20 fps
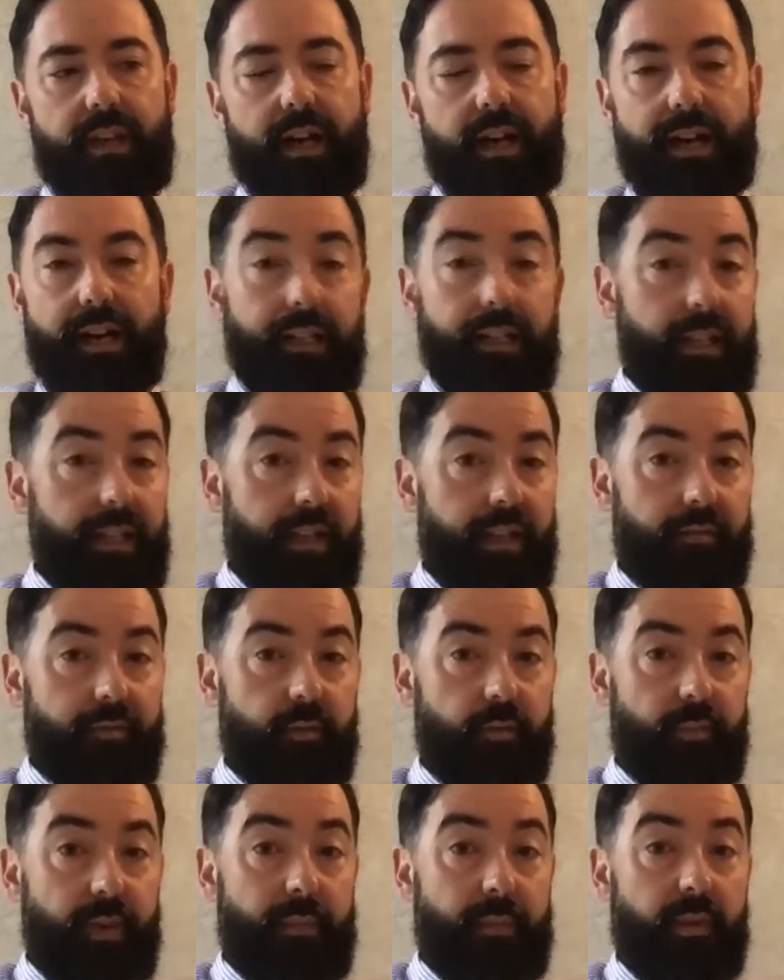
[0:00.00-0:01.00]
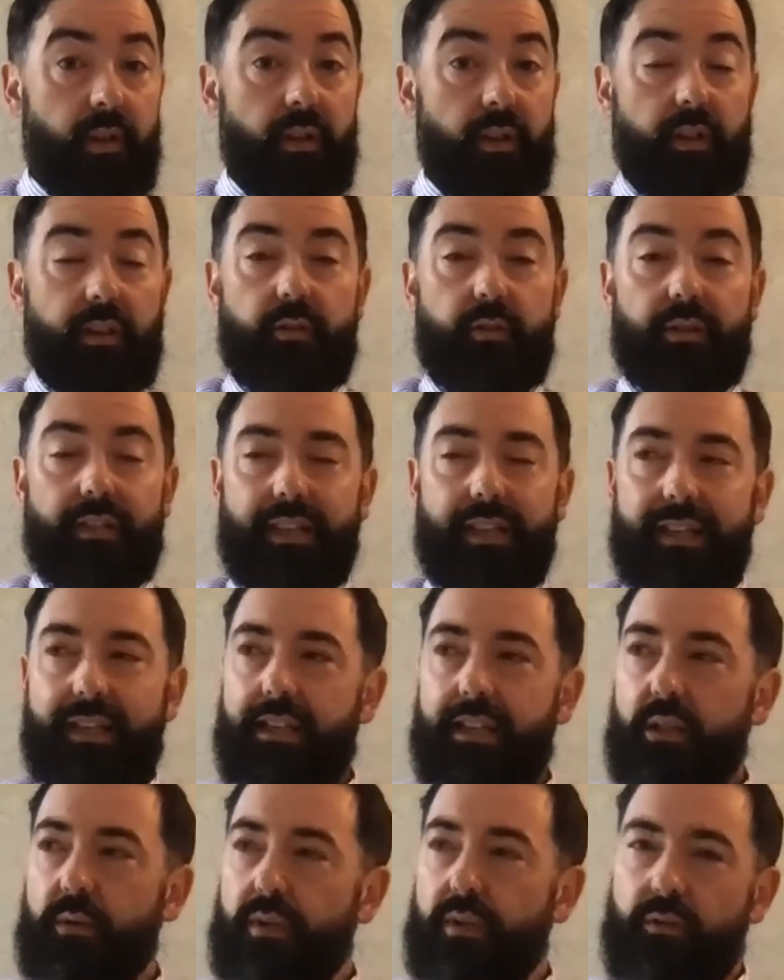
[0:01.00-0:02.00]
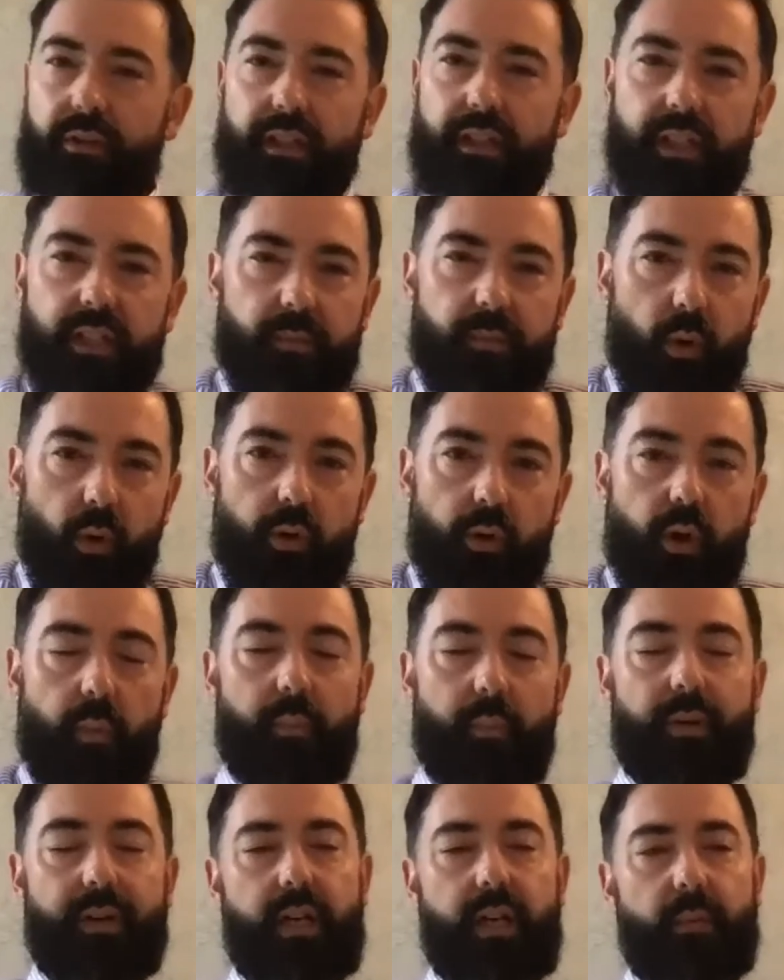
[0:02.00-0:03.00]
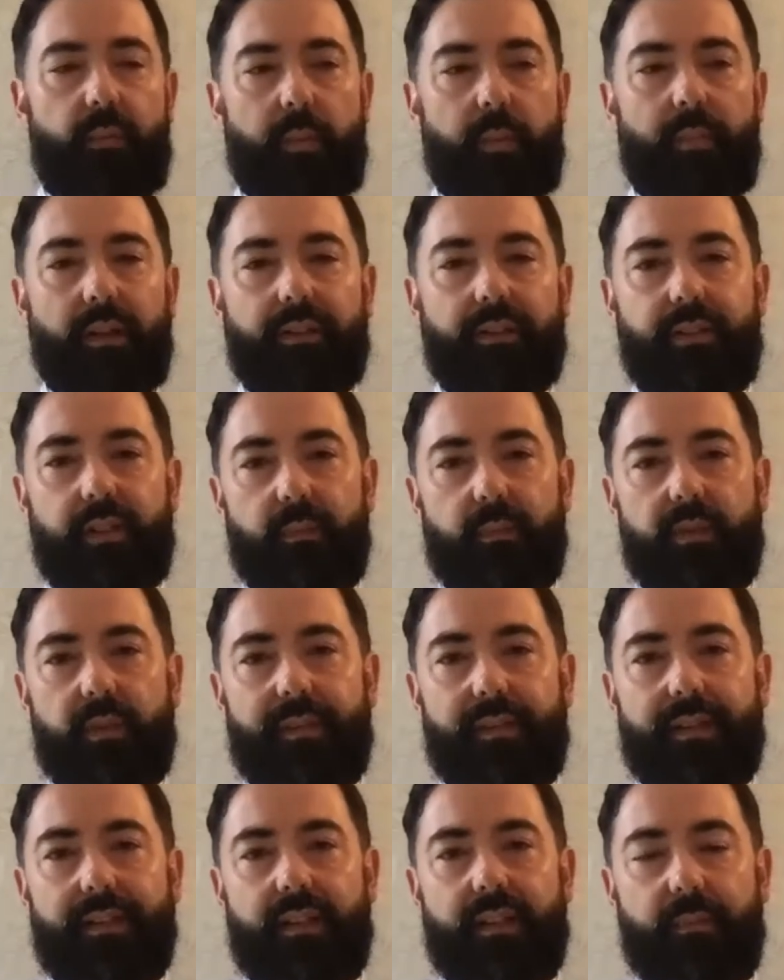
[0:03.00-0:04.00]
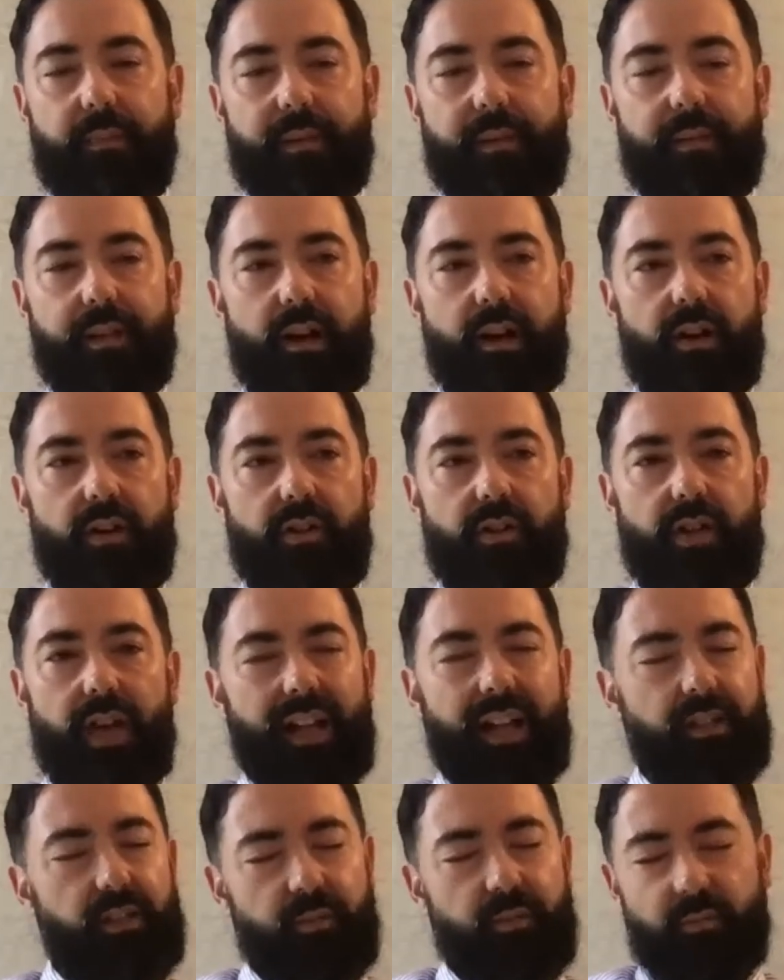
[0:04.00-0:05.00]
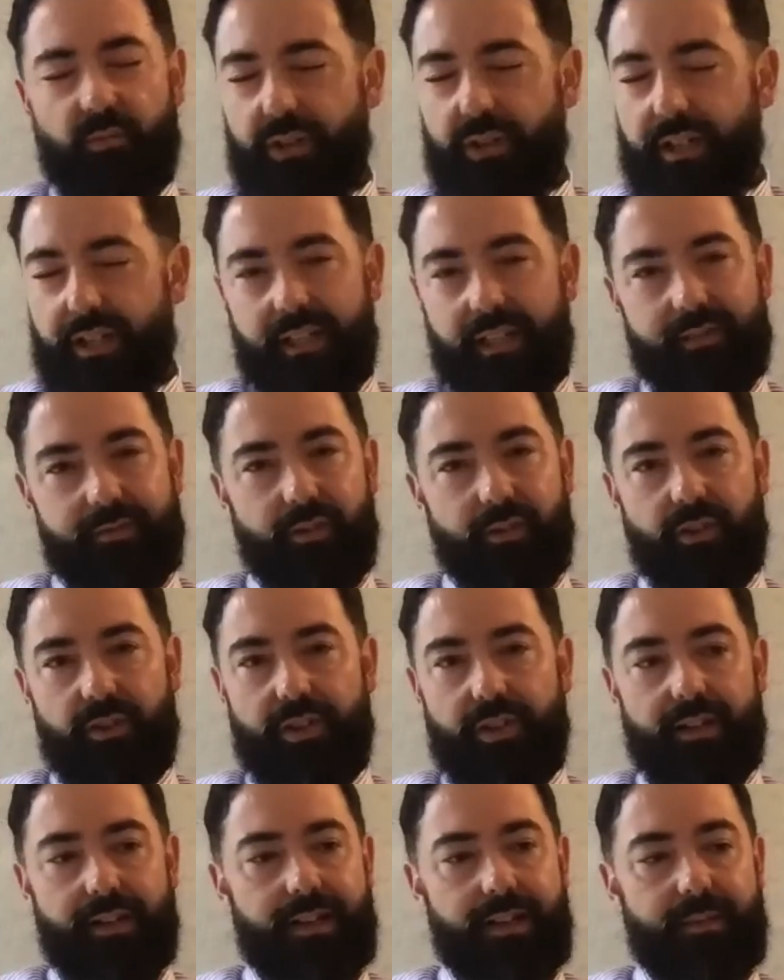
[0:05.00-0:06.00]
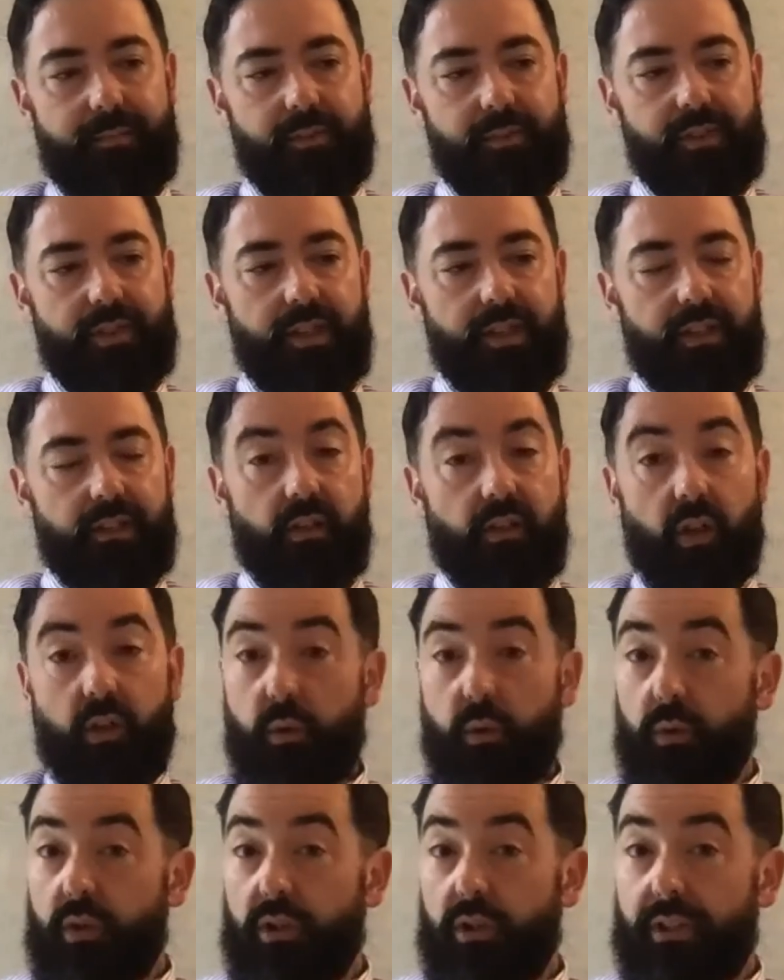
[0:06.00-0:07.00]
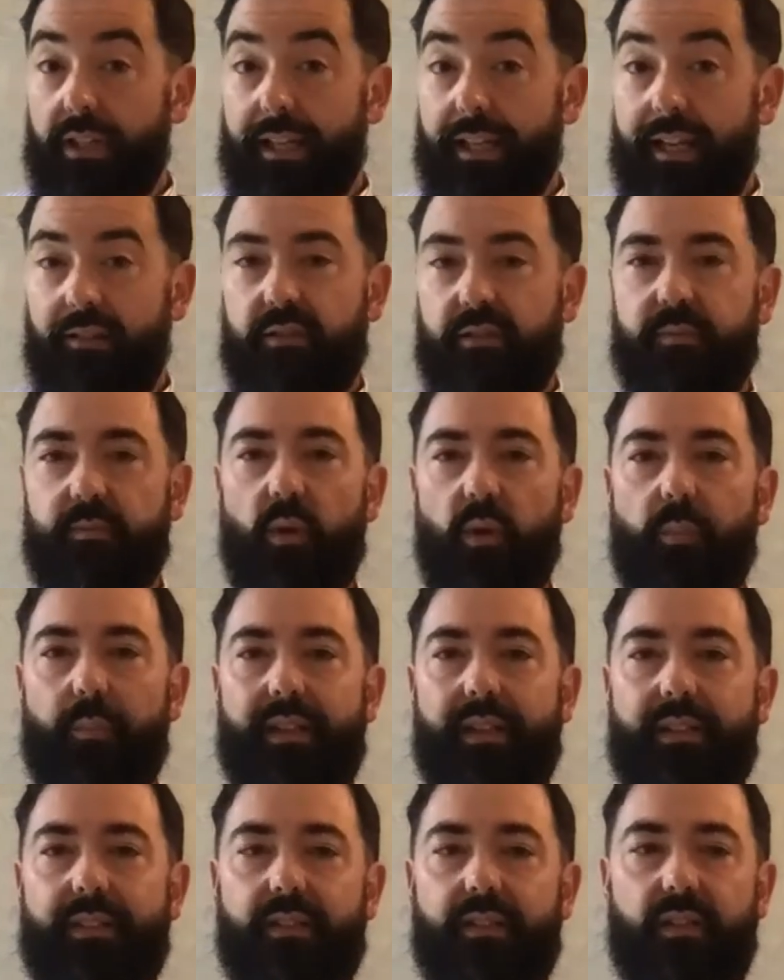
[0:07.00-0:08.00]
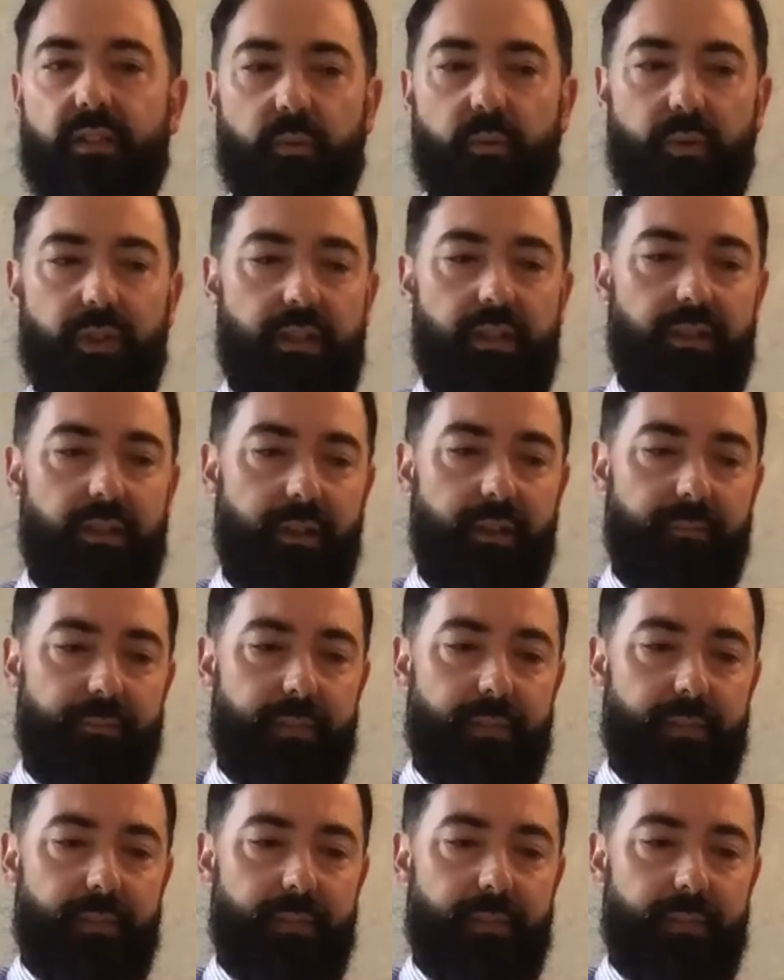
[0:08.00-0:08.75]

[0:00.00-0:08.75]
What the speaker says: And I did that for maybe another 3 years with a really small company, and we built it up to be a little bit larger, had some really fun times, got to understand how small businesses work.